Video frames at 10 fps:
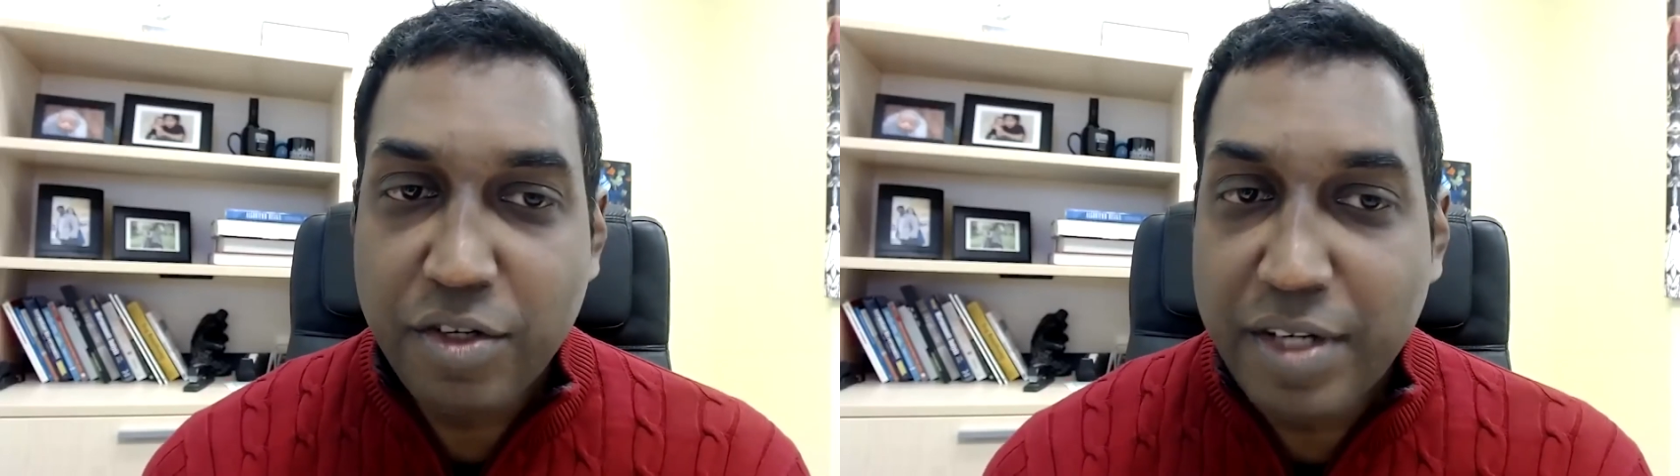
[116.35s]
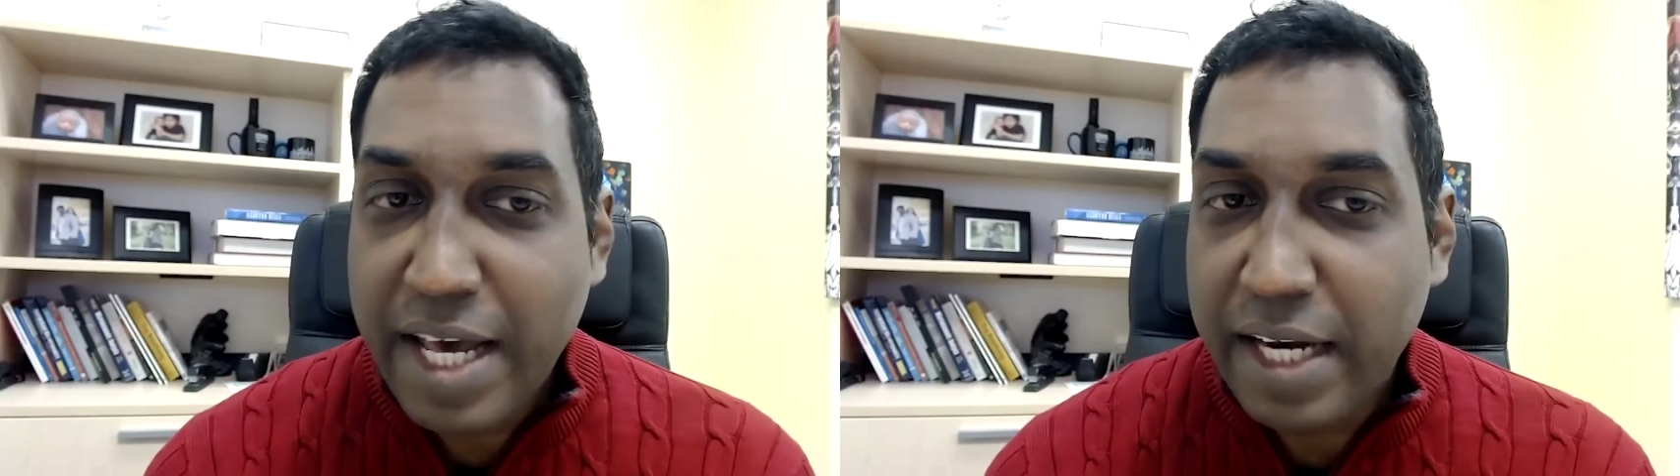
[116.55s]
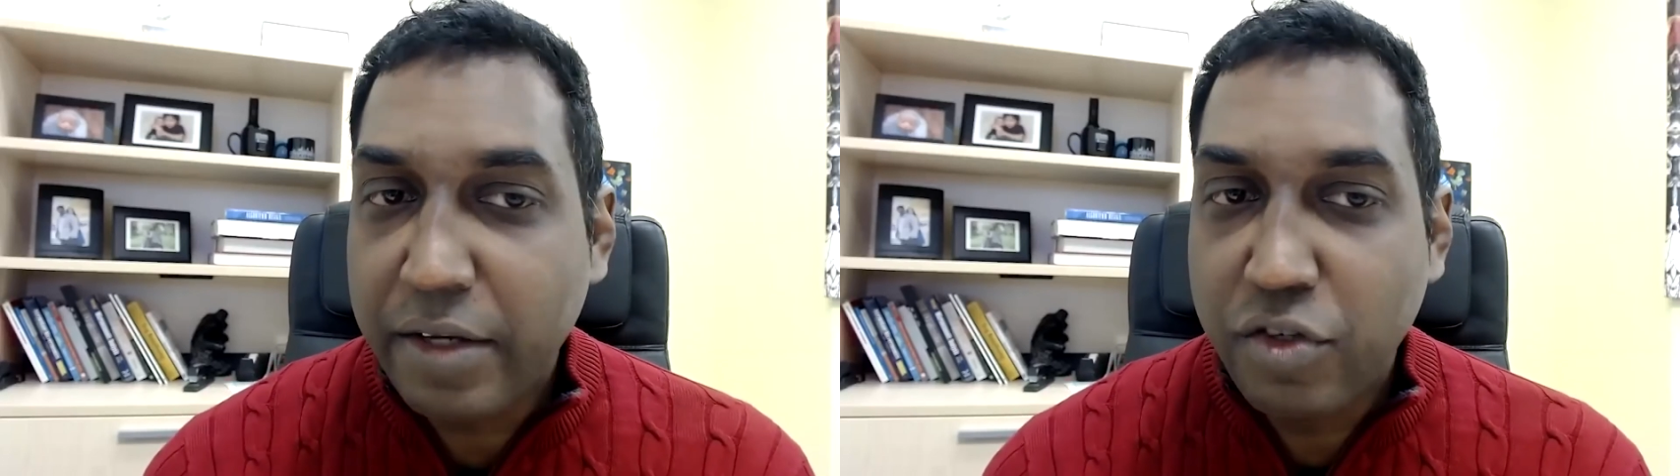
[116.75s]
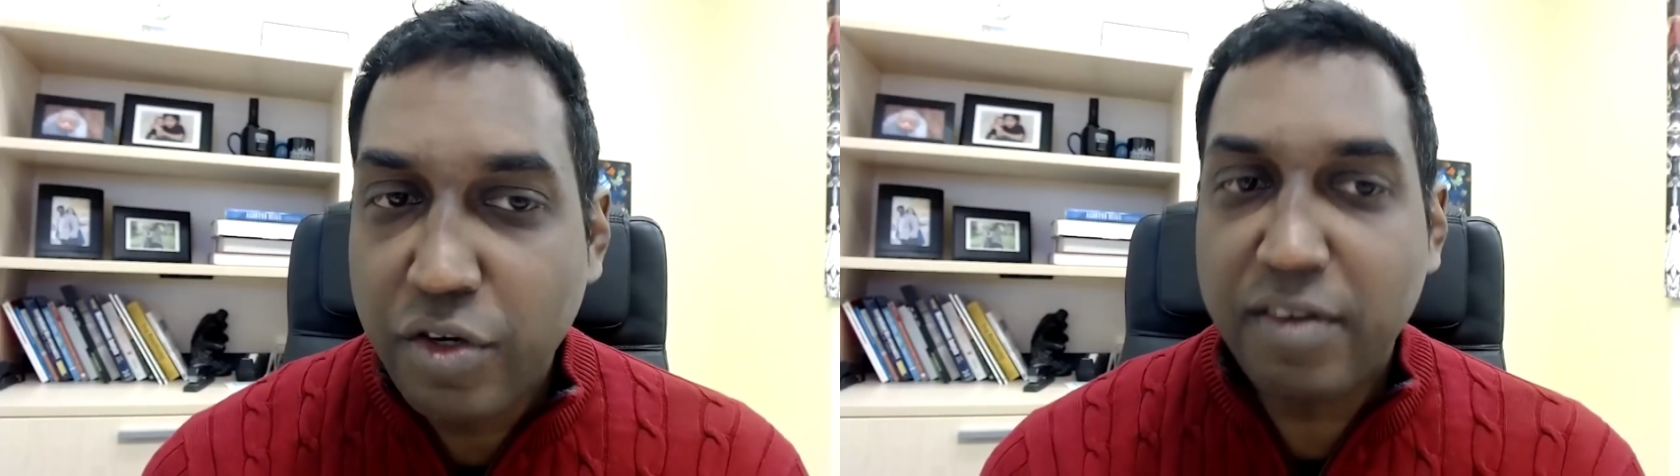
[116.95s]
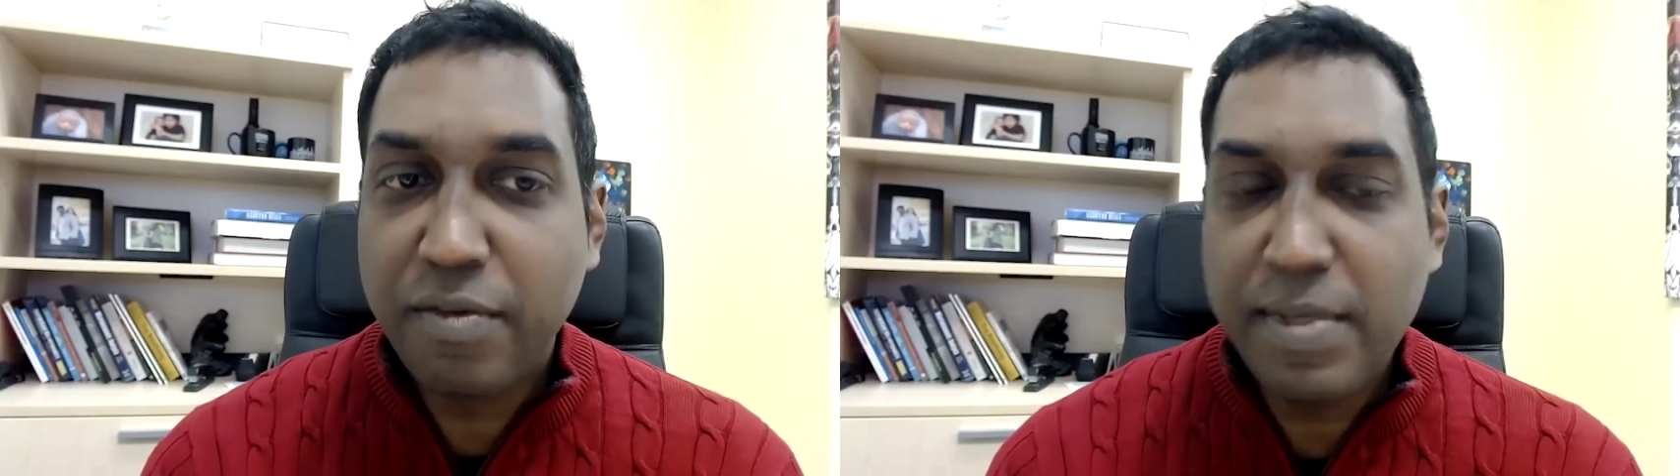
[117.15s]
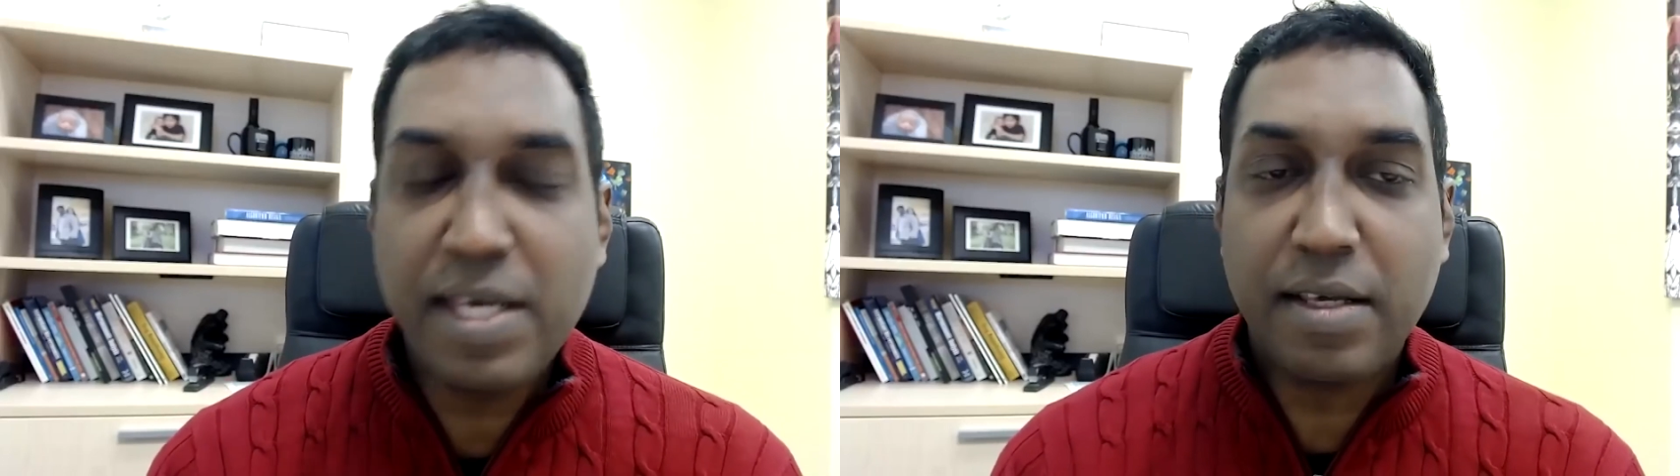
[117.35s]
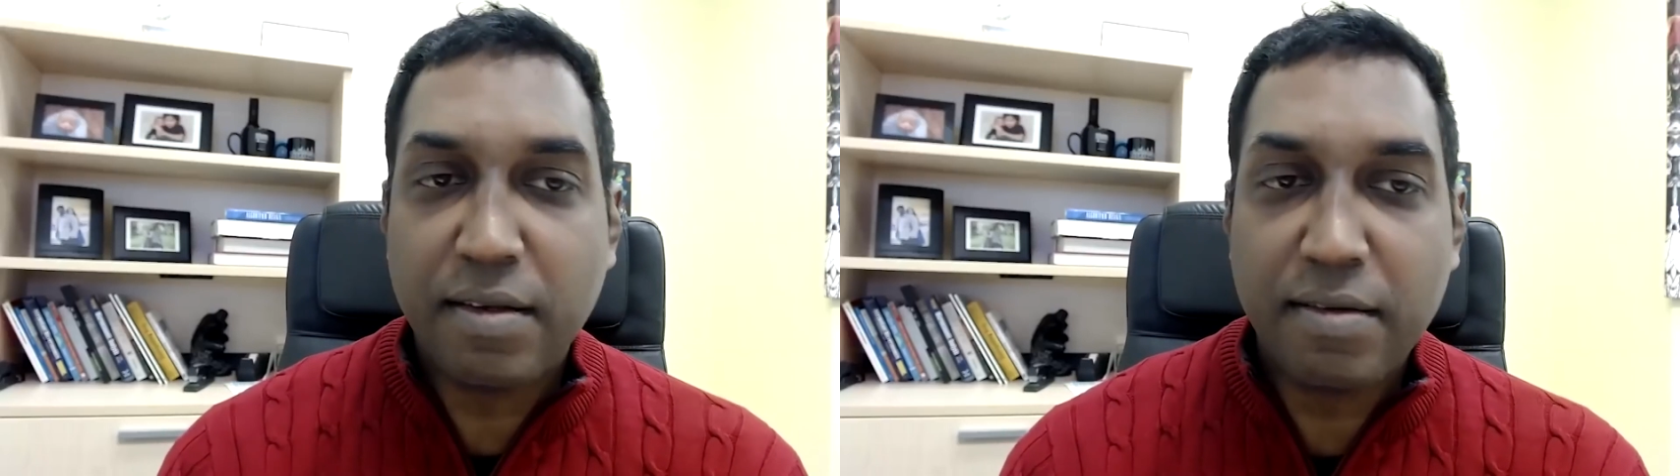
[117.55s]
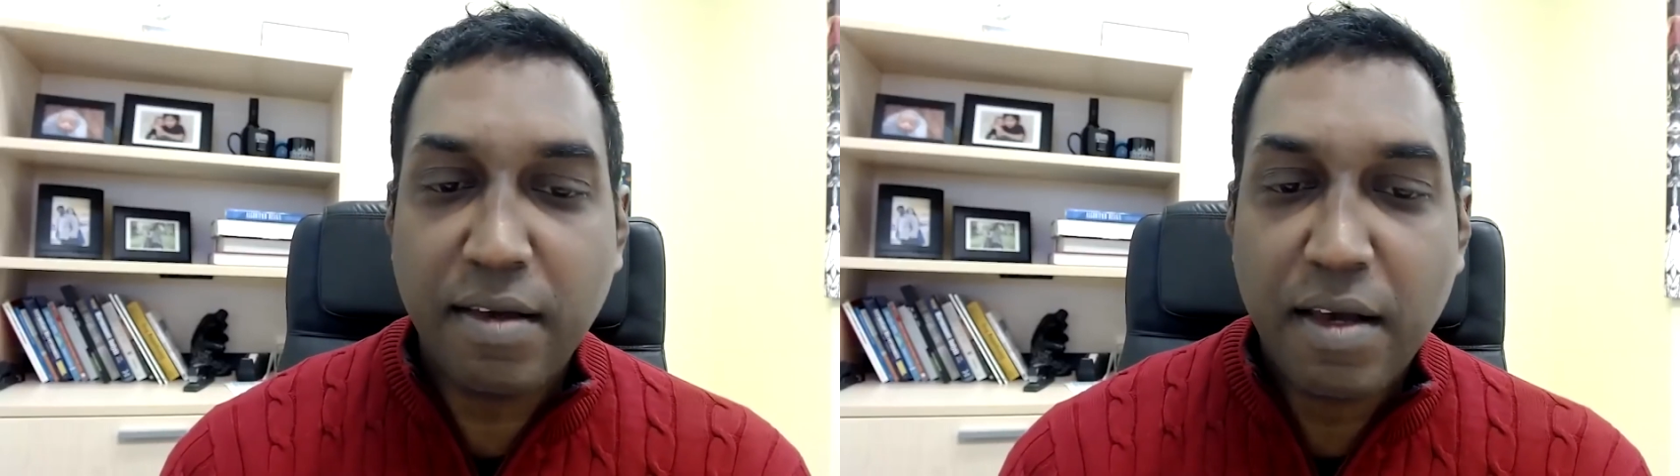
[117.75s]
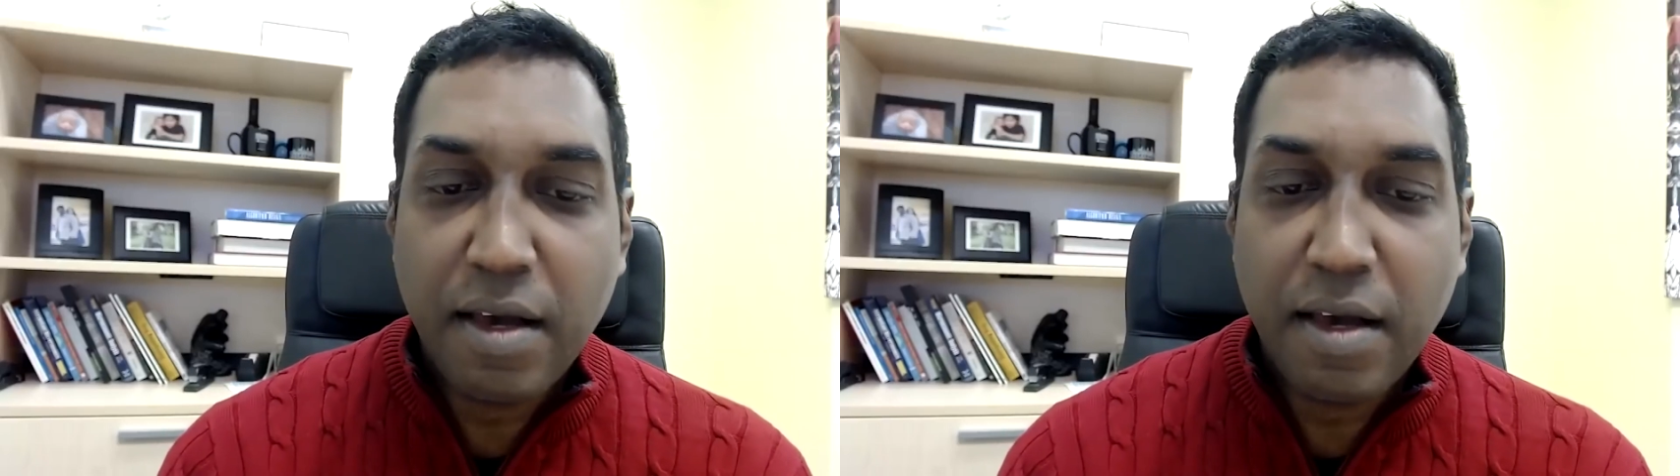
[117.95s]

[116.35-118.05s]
Genetic just means